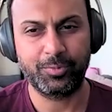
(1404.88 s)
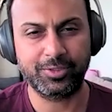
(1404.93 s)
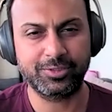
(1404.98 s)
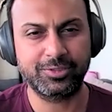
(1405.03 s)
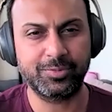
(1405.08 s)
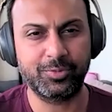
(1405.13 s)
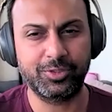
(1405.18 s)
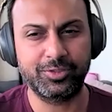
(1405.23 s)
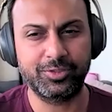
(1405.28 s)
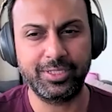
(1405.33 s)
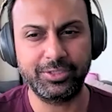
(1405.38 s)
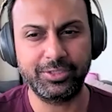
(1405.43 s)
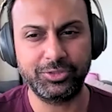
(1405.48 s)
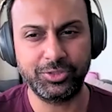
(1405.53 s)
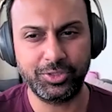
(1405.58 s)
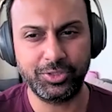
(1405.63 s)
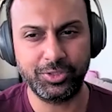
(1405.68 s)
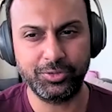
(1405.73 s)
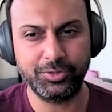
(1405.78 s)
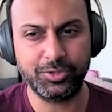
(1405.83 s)
are some of the things
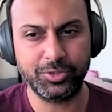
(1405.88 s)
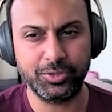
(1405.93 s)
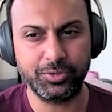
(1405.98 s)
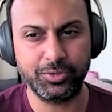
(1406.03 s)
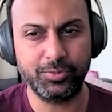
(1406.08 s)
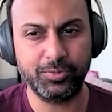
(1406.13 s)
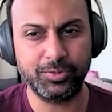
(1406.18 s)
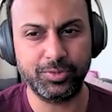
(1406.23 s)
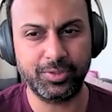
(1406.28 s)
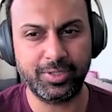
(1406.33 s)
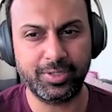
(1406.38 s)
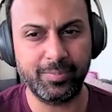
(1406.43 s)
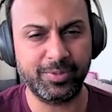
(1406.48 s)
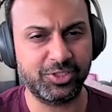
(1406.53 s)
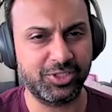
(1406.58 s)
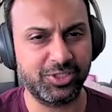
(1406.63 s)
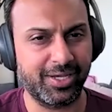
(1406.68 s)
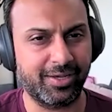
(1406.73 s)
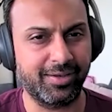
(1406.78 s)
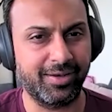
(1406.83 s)
you do to keep a
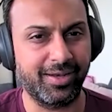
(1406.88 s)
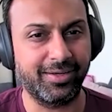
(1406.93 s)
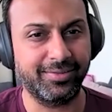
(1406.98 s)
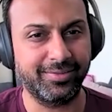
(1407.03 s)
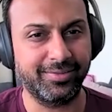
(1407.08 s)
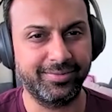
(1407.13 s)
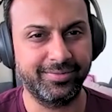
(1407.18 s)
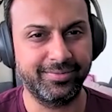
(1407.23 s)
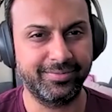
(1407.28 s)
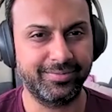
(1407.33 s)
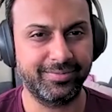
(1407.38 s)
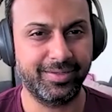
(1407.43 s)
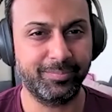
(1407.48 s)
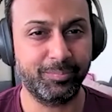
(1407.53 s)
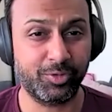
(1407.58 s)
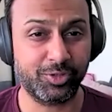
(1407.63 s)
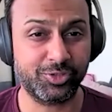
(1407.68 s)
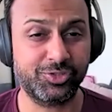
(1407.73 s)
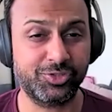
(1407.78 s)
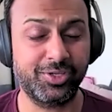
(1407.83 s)
check on it,
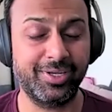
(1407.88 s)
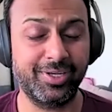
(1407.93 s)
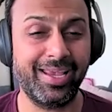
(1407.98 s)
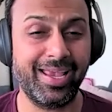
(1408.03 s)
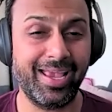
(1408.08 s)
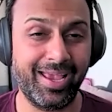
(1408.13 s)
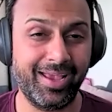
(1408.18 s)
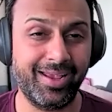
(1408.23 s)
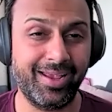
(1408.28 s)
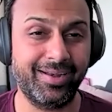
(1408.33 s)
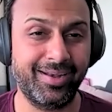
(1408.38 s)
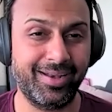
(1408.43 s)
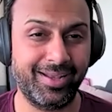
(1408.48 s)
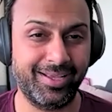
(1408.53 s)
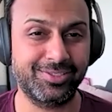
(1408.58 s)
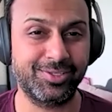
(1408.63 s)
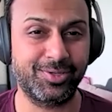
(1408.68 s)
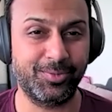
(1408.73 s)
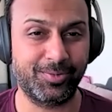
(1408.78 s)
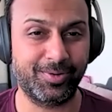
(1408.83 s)
personally and
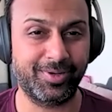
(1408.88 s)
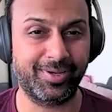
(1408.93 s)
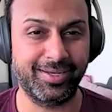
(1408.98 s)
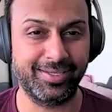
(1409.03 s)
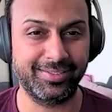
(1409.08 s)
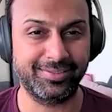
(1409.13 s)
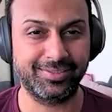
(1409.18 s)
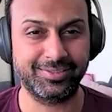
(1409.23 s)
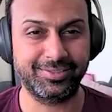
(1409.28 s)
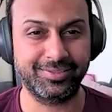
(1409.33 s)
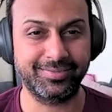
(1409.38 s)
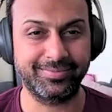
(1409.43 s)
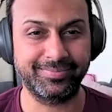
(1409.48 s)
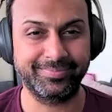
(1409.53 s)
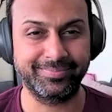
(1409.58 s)
as an organization?